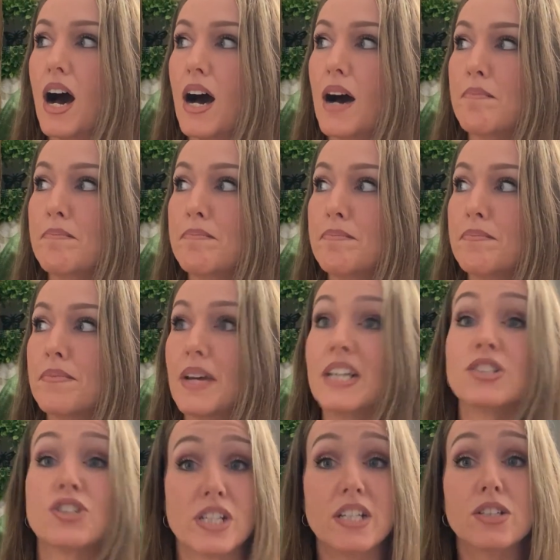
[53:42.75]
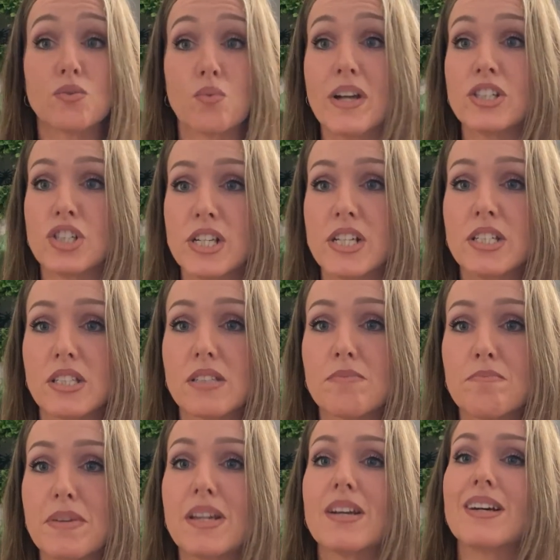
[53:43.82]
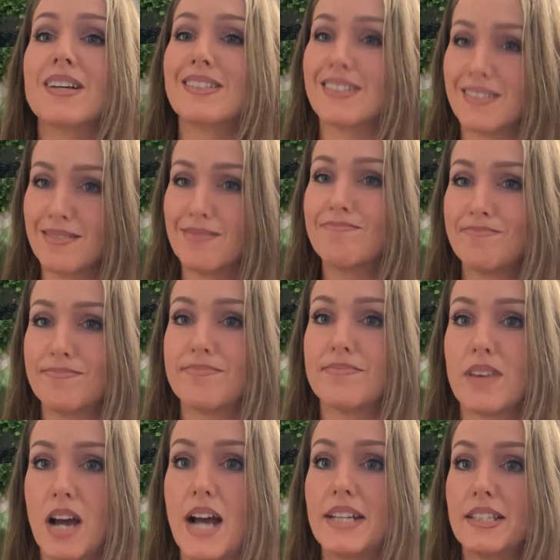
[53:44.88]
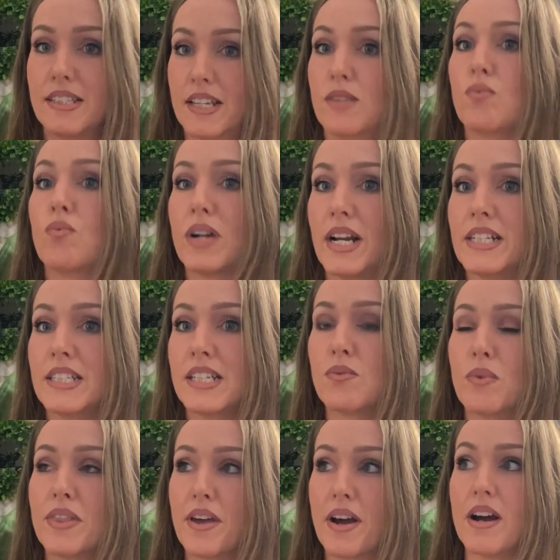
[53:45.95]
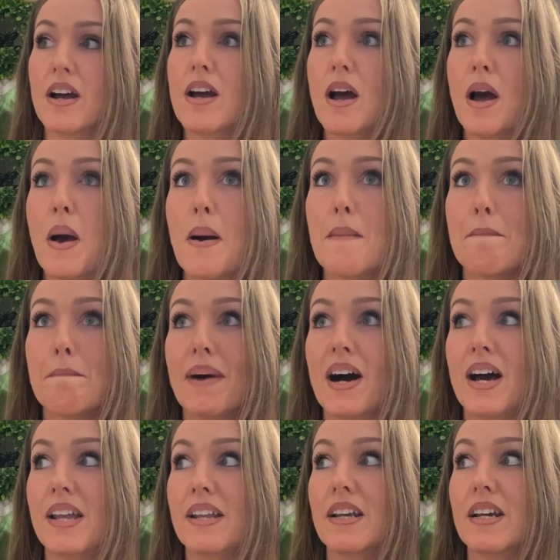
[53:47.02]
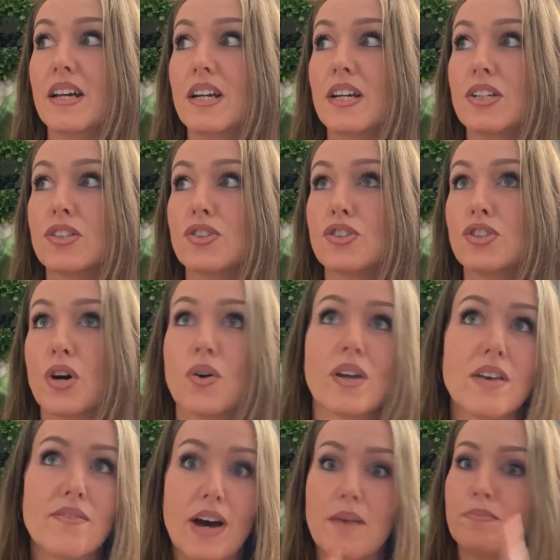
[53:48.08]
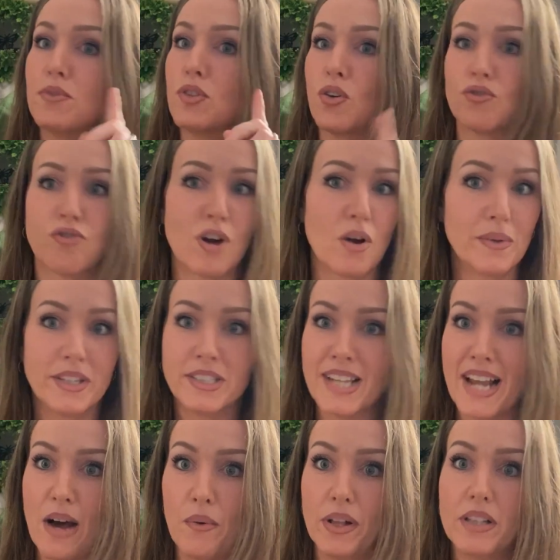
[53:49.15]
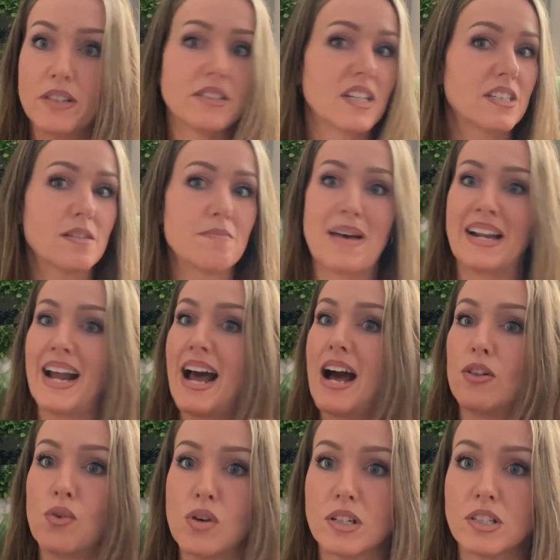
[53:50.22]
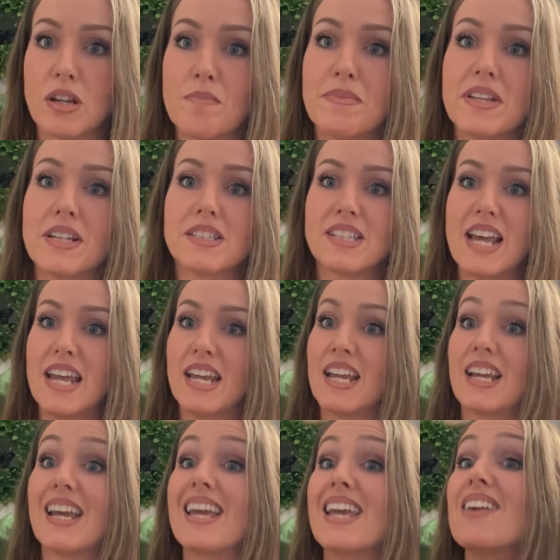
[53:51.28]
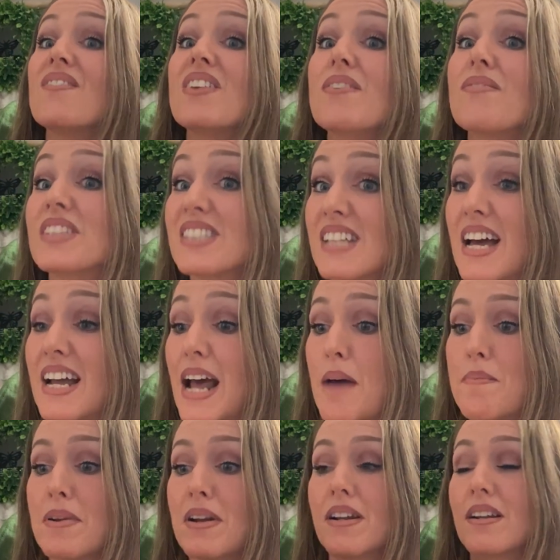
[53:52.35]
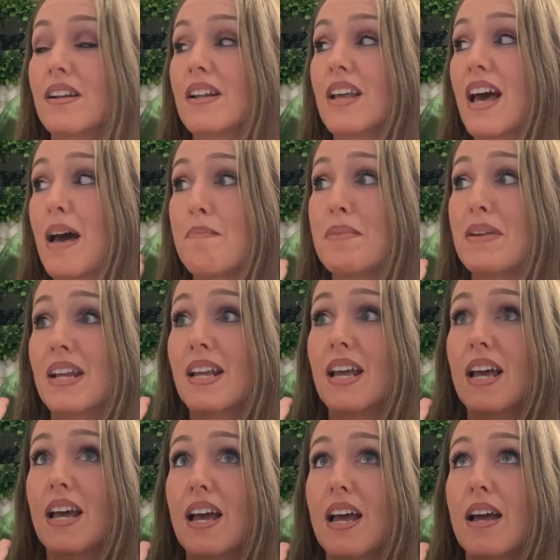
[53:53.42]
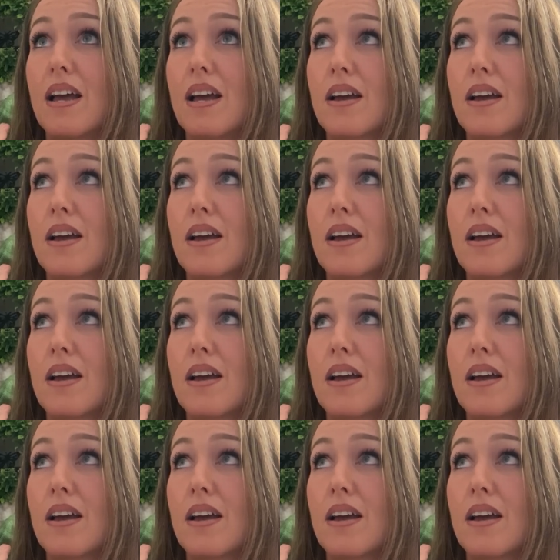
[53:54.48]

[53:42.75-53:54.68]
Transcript: Um, and she is where she is because I did what I did with her. But don't give up. Don't throw in the towel. Doesn't matter how long something's taking, even if it's not happening